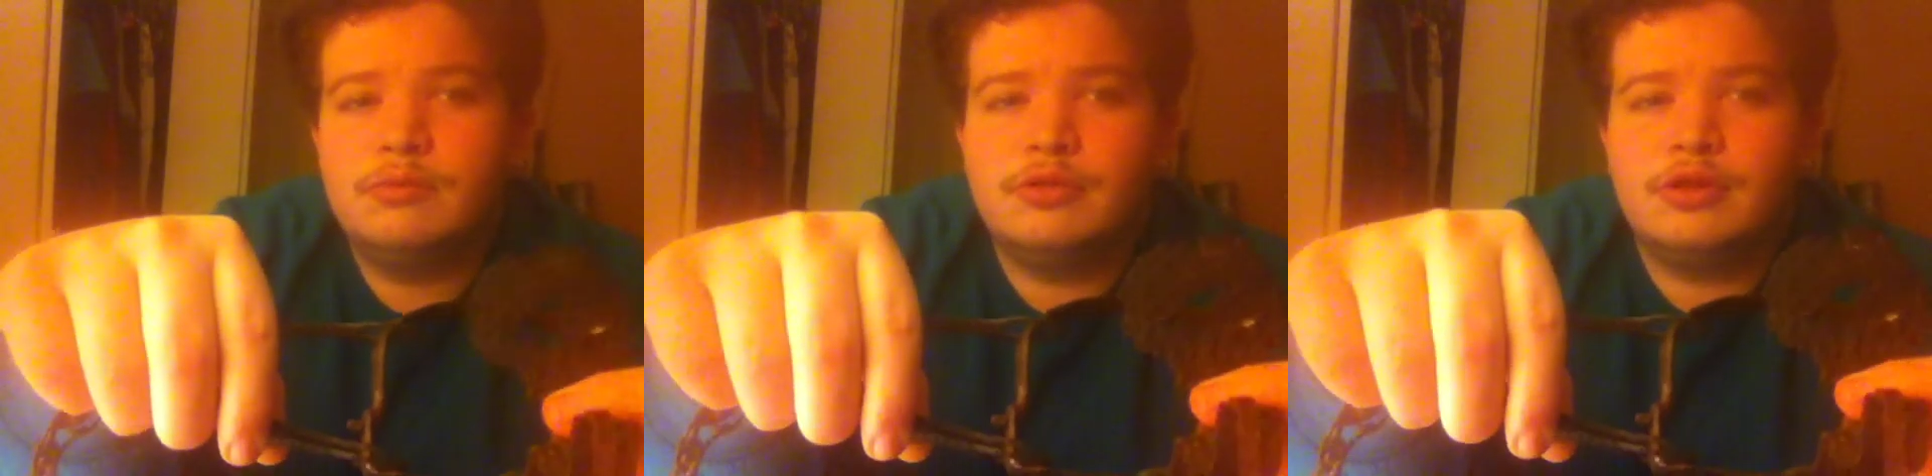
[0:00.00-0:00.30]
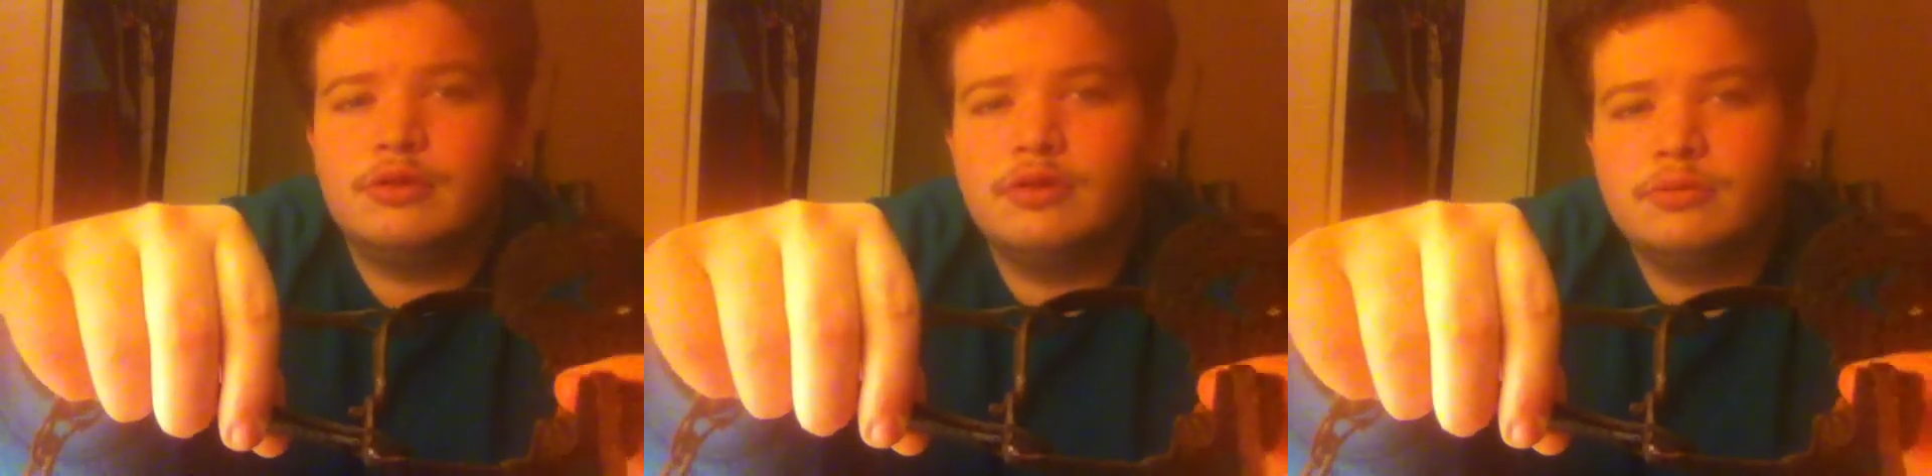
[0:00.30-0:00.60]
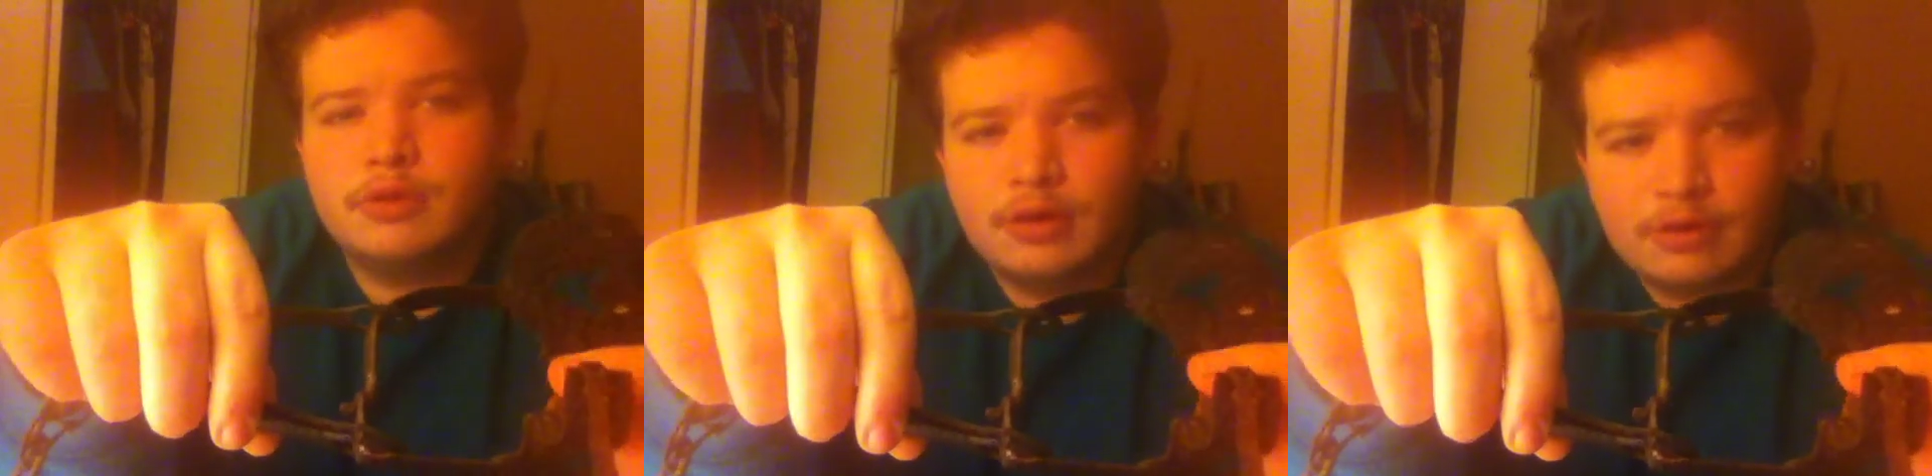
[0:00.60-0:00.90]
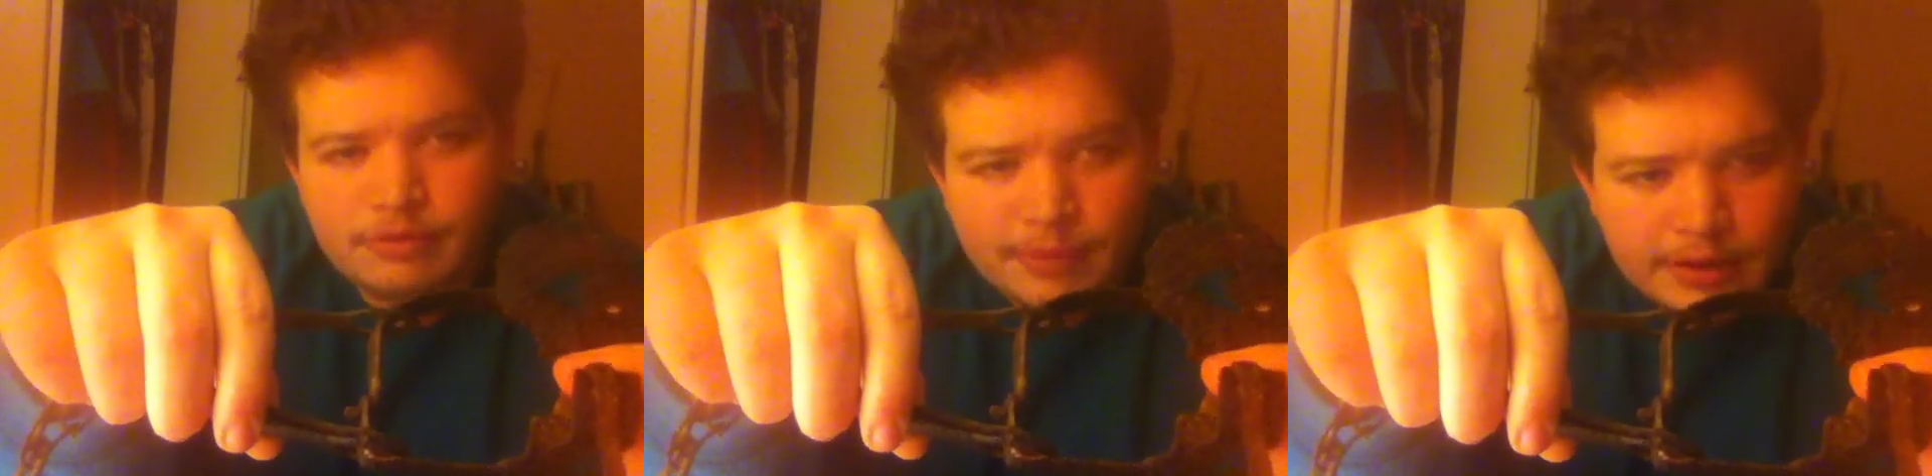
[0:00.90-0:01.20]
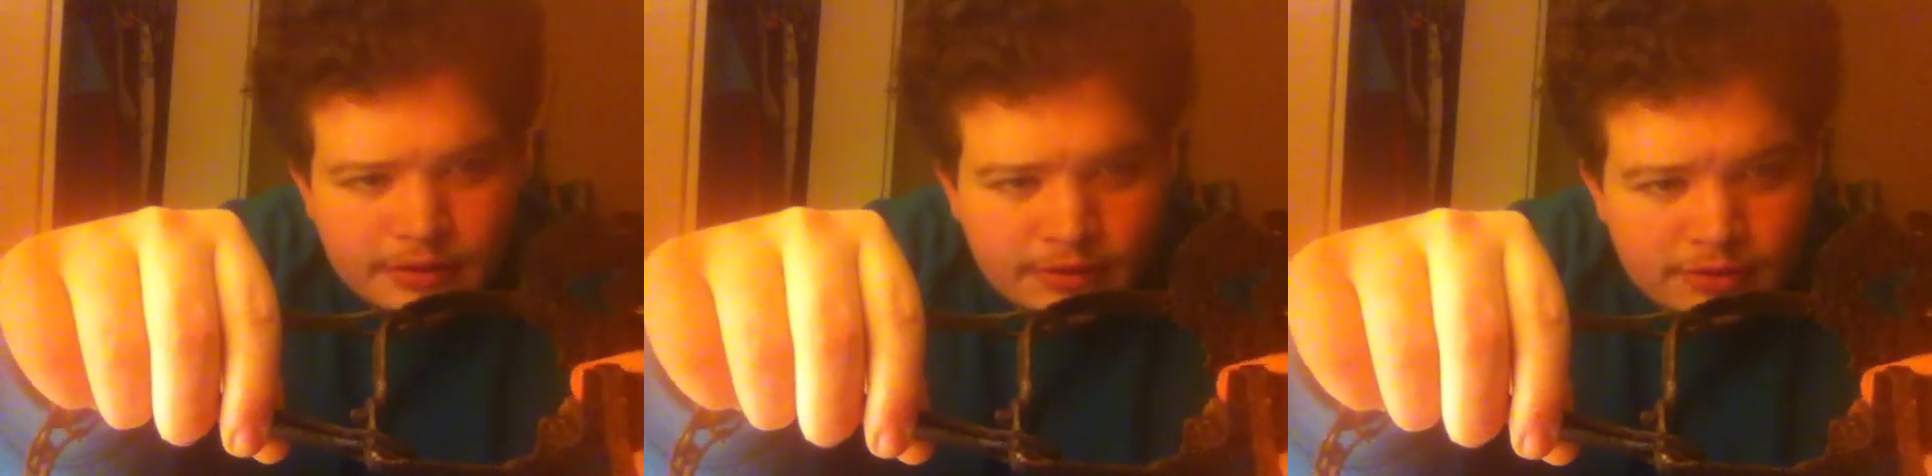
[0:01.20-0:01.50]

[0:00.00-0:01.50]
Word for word: but only because mainly